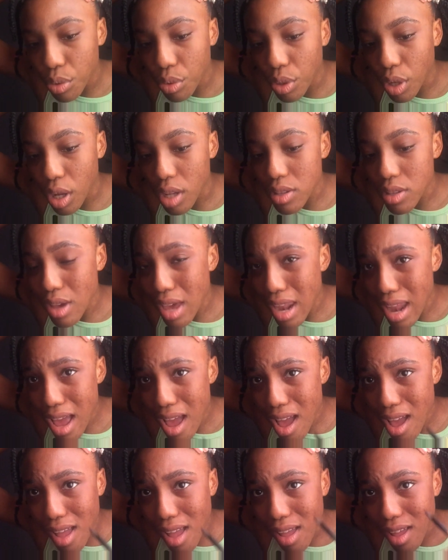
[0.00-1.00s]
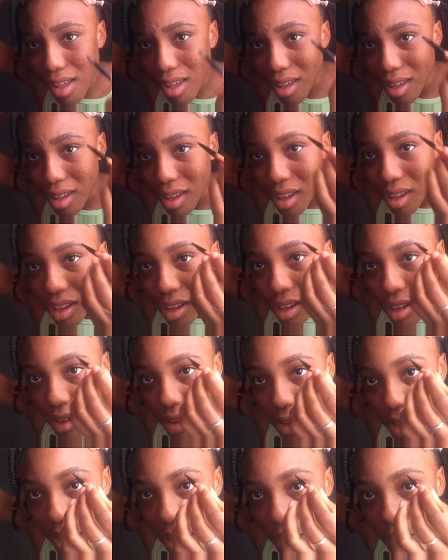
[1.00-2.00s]
Y'all saw that?
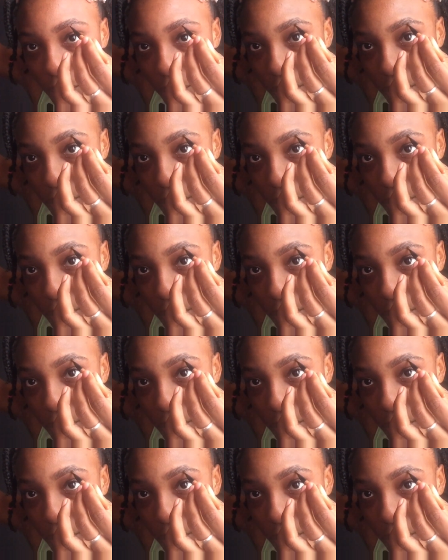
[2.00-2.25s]
Right.